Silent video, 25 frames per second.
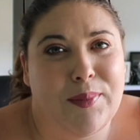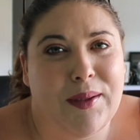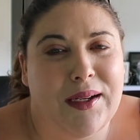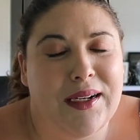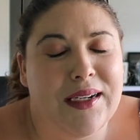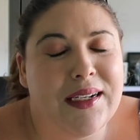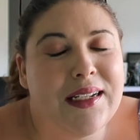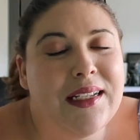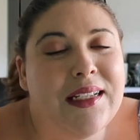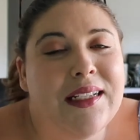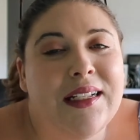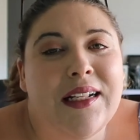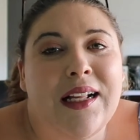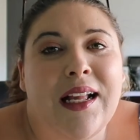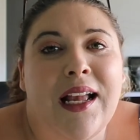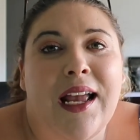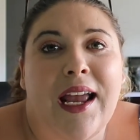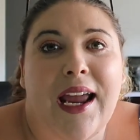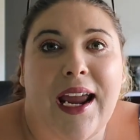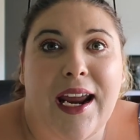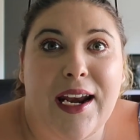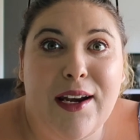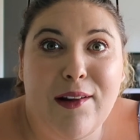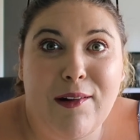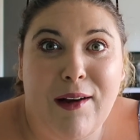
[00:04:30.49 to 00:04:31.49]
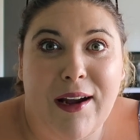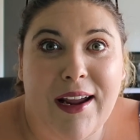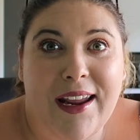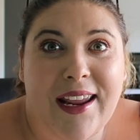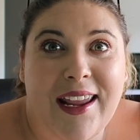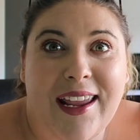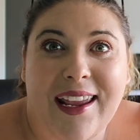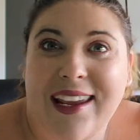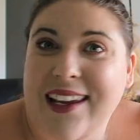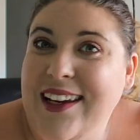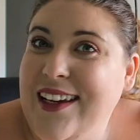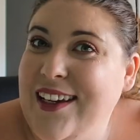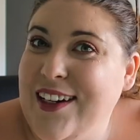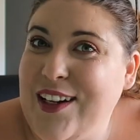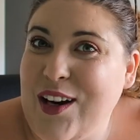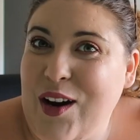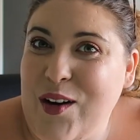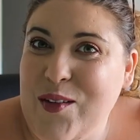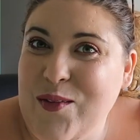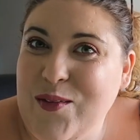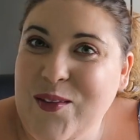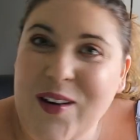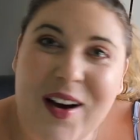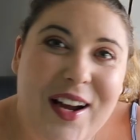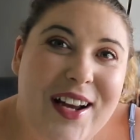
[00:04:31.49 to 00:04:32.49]
But anyway, it
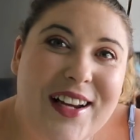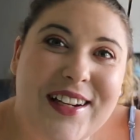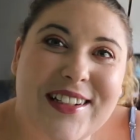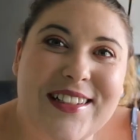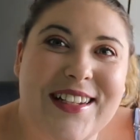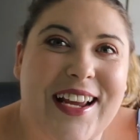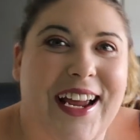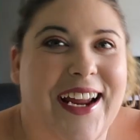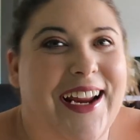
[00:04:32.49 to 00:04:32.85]
worked.